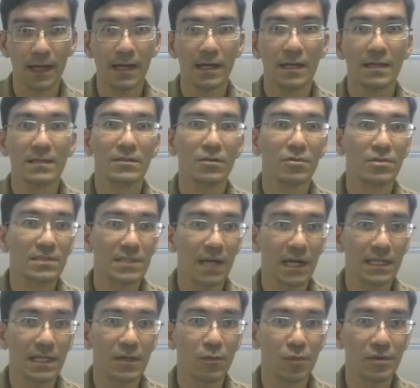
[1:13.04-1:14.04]
So
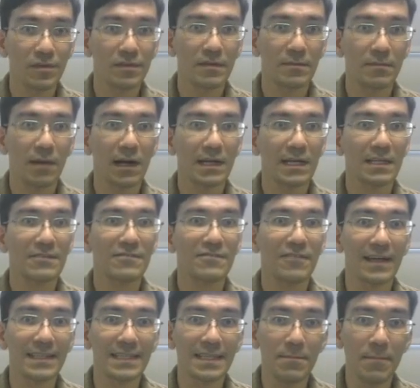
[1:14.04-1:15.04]
starting with the market
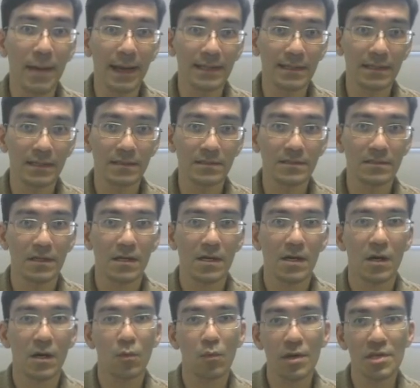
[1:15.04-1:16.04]
fundamentals,
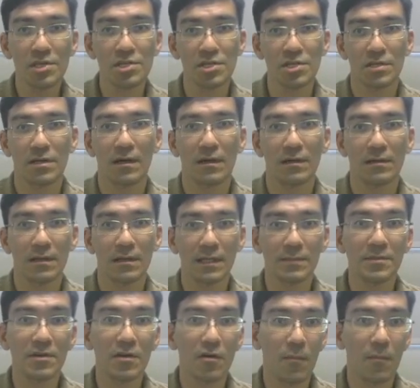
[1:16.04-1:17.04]
which, let
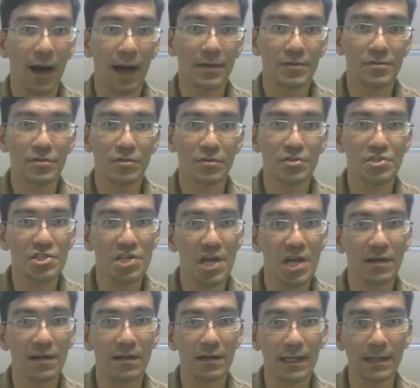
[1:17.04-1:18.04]
me remind you,
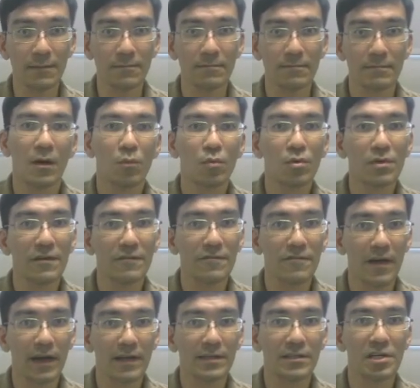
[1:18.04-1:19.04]
generally would
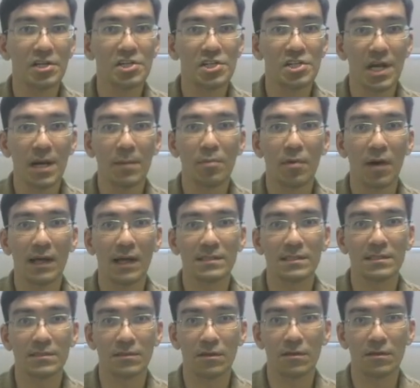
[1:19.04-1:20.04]
affect the share
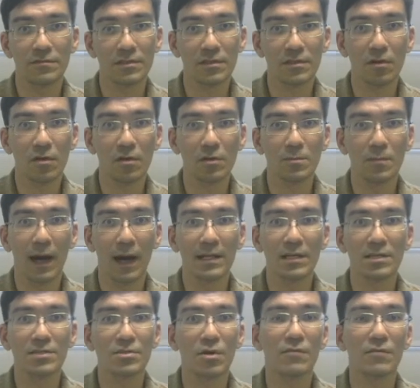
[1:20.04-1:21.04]
prices of the gold
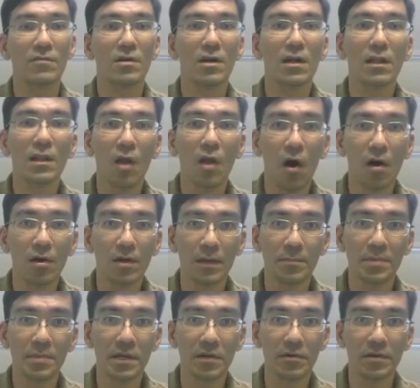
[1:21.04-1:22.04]
miners over a longer
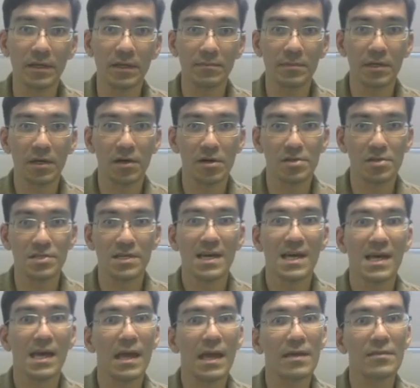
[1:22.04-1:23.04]
period,
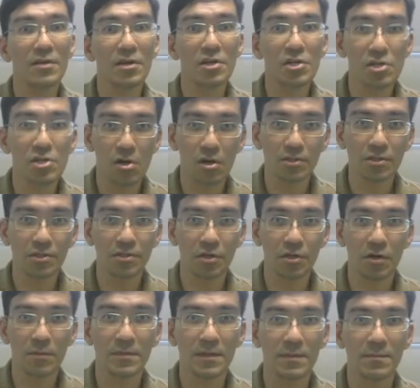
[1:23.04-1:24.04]
because in the shorter
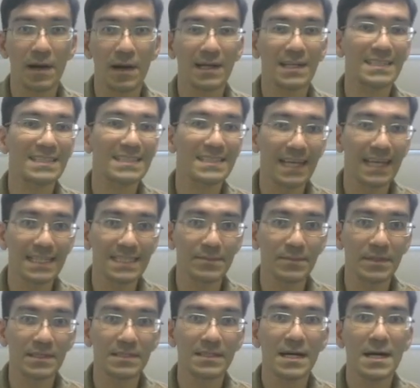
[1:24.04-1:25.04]
term, the market
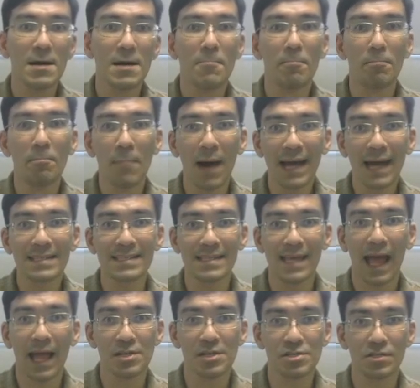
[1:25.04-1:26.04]
sentiment might
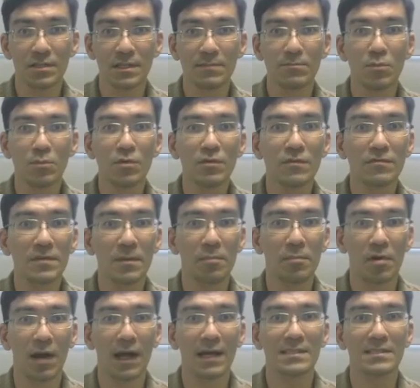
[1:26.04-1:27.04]
actually move the
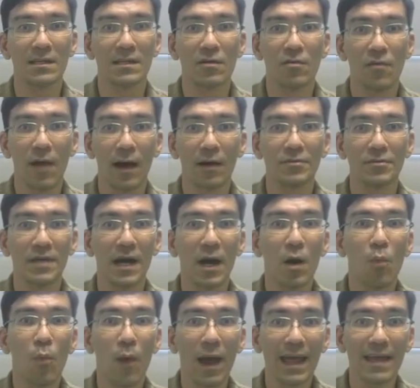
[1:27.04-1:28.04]
price around
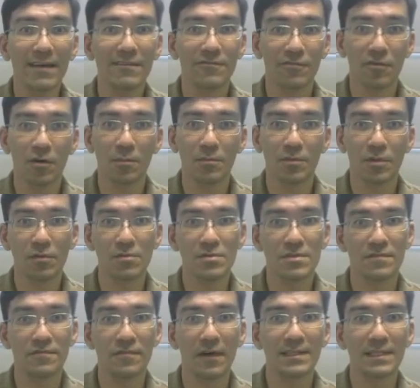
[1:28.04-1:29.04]
away from
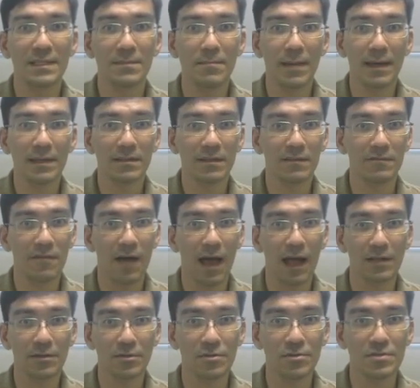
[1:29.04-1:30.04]
those fundamental
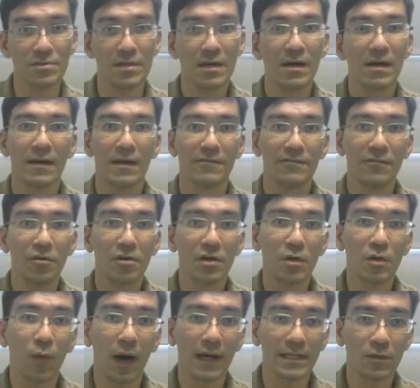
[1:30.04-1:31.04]
values for
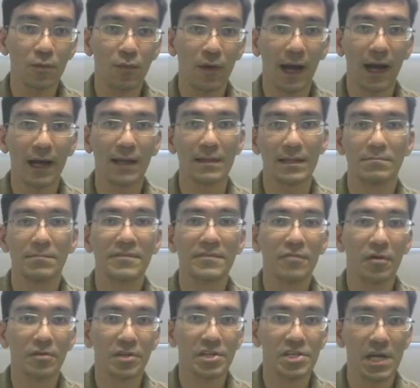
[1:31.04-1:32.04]
quite a while
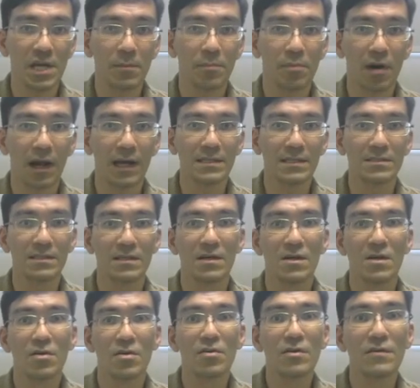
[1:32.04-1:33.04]
before the share price
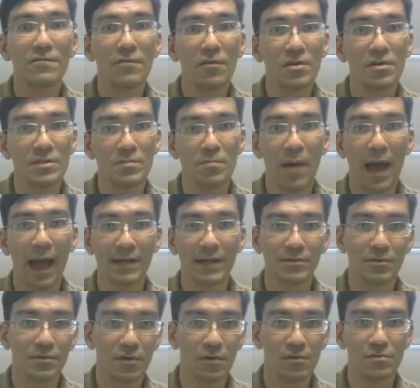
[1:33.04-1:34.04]
reverts back
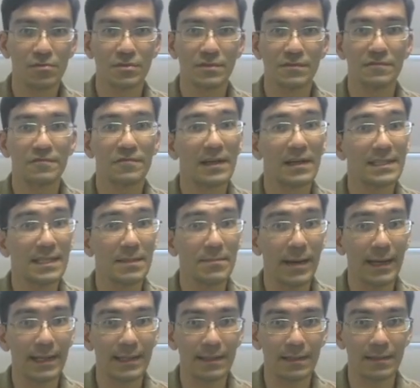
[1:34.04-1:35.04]
to those
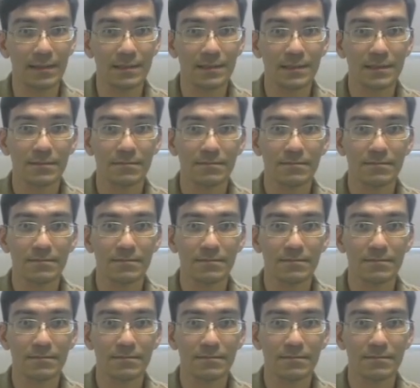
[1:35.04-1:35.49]
fundamentals.